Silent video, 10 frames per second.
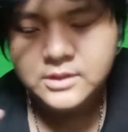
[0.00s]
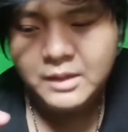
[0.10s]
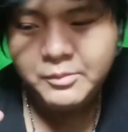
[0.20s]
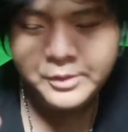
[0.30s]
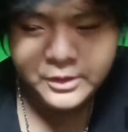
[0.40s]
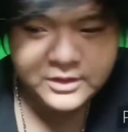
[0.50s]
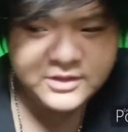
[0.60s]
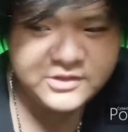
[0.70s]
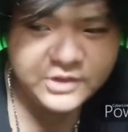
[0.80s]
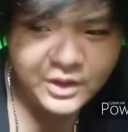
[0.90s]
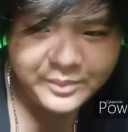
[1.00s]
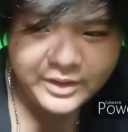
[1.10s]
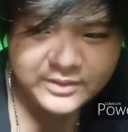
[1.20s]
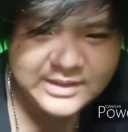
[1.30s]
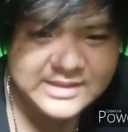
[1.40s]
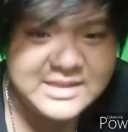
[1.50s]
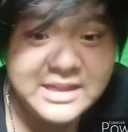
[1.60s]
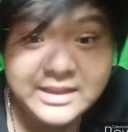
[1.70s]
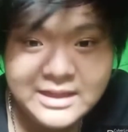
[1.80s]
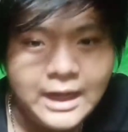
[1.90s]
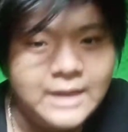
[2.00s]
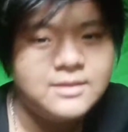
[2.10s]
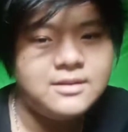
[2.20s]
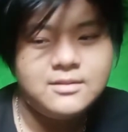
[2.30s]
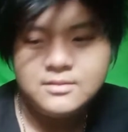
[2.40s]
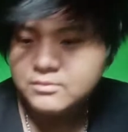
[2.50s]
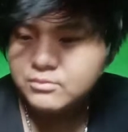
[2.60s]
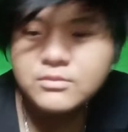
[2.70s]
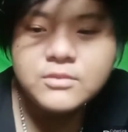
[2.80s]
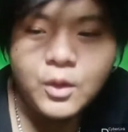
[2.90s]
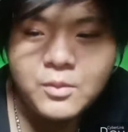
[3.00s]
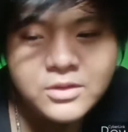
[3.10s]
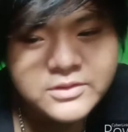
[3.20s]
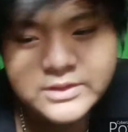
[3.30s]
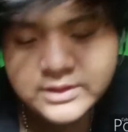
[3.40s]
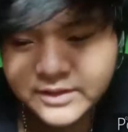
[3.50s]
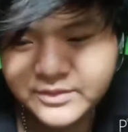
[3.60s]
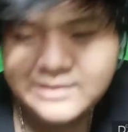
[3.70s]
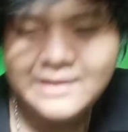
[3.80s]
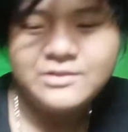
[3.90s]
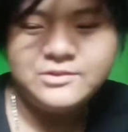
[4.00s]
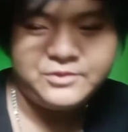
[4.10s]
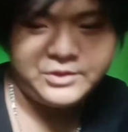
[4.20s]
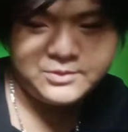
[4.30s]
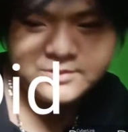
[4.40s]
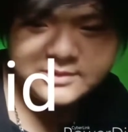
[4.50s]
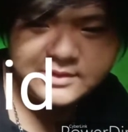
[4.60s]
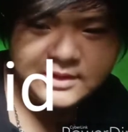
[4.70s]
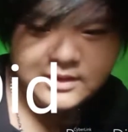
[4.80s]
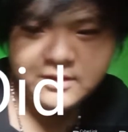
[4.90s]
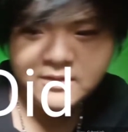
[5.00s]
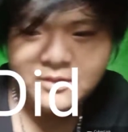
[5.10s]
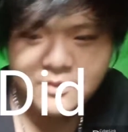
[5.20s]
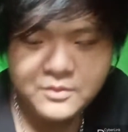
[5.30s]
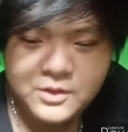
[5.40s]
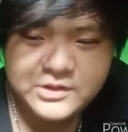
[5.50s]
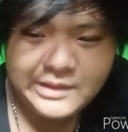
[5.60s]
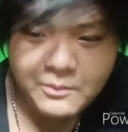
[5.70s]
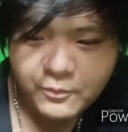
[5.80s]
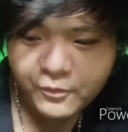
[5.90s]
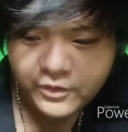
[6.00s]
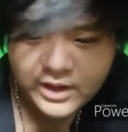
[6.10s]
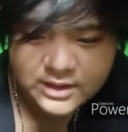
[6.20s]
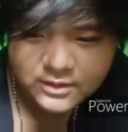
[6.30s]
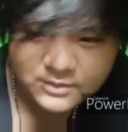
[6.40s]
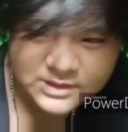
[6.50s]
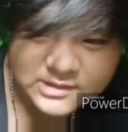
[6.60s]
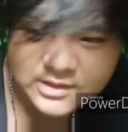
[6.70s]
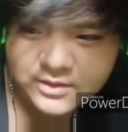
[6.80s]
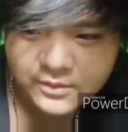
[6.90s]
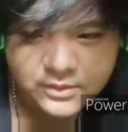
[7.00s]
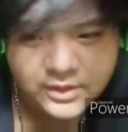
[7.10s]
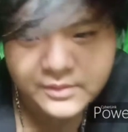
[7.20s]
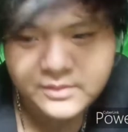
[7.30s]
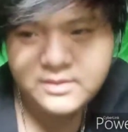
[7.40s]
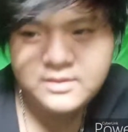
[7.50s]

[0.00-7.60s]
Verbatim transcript: Out there, let's talk about this. It got almost 11,000 views for some fucking reason I don't know.